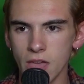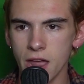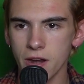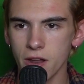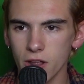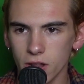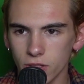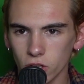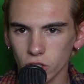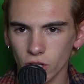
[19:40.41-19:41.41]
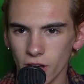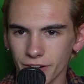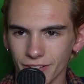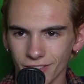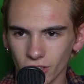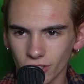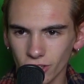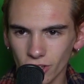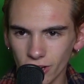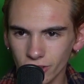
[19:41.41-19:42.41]
then the shot
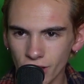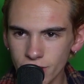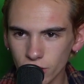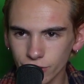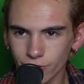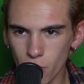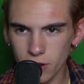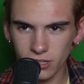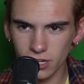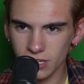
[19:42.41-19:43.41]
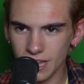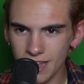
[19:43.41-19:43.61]
changes focus, because